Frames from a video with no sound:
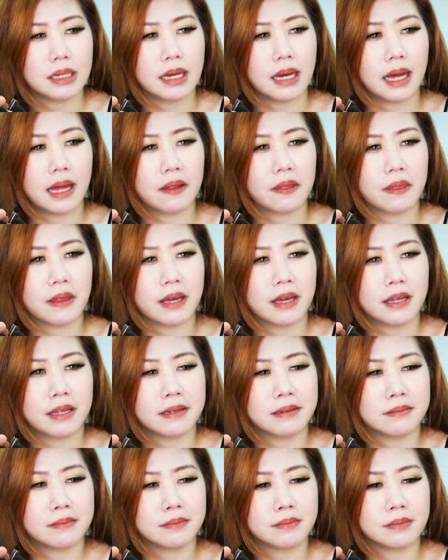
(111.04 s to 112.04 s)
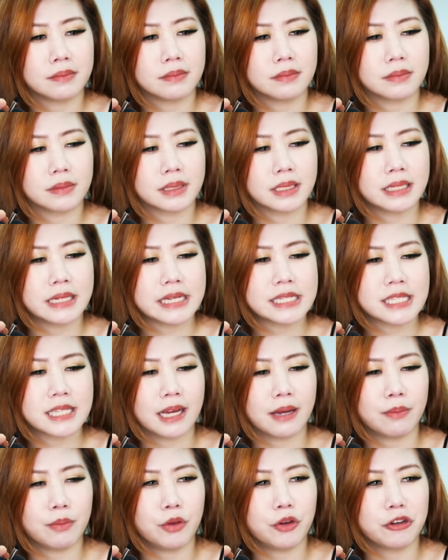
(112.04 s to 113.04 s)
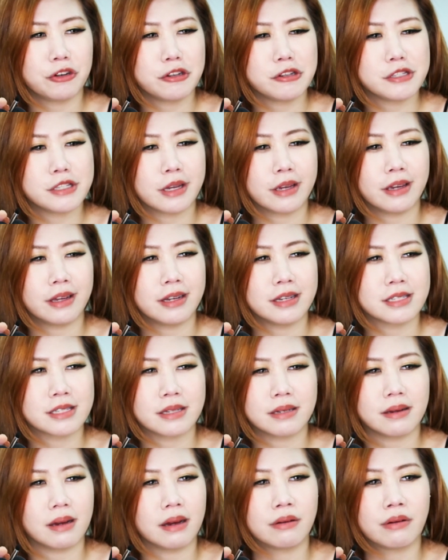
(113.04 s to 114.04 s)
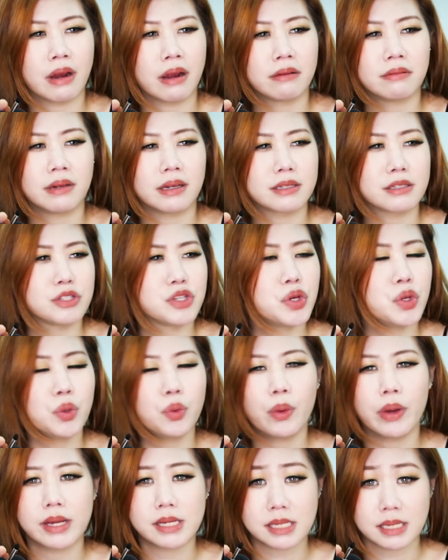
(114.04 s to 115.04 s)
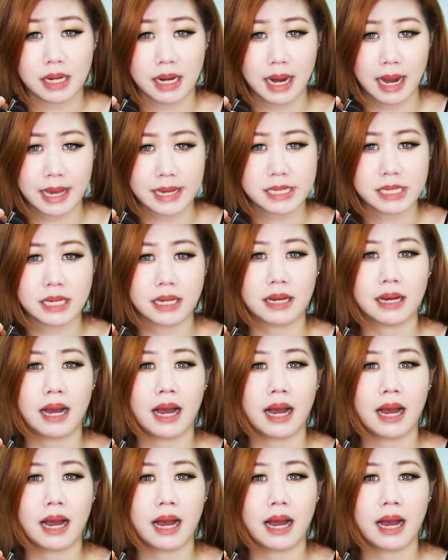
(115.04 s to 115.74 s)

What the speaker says: and then the next time you're using it is around like 2 weeks later,